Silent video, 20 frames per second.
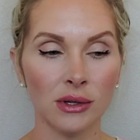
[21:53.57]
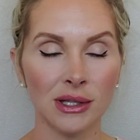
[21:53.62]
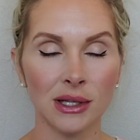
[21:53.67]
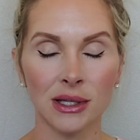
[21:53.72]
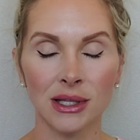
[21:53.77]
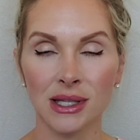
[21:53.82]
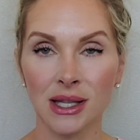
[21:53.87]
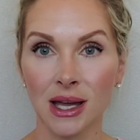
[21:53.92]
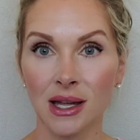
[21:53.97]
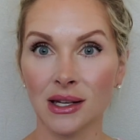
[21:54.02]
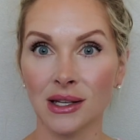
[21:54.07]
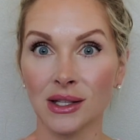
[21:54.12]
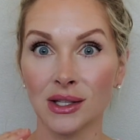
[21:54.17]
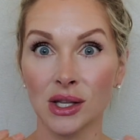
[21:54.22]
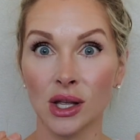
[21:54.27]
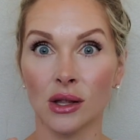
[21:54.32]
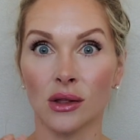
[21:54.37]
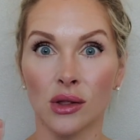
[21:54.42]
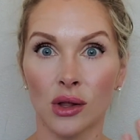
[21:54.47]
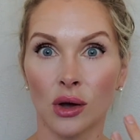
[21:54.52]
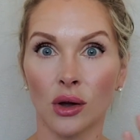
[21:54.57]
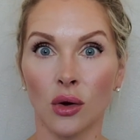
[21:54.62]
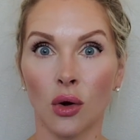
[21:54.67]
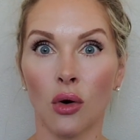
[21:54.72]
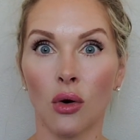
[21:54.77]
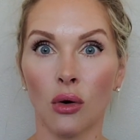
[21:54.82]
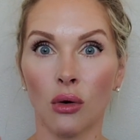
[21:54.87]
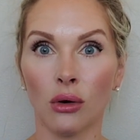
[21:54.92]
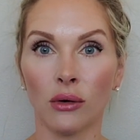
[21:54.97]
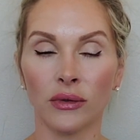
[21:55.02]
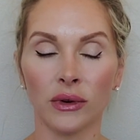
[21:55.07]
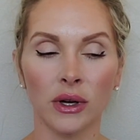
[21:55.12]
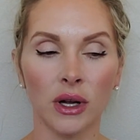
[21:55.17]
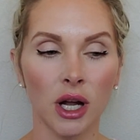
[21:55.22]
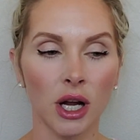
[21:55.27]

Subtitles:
since that is the goal for